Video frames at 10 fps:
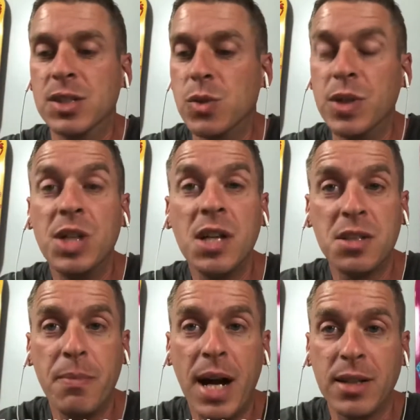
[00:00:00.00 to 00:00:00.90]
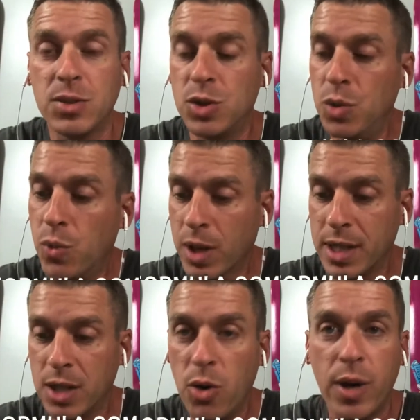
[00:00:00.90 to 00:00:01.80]
So we changed the model to, we're gonna
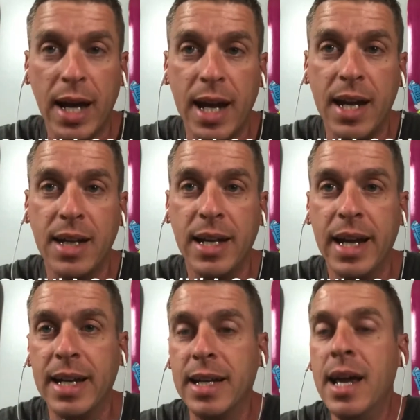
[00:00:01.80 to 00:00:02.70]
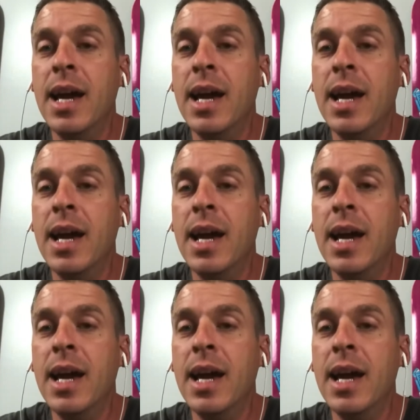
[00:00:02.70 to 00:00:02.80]
go ahead and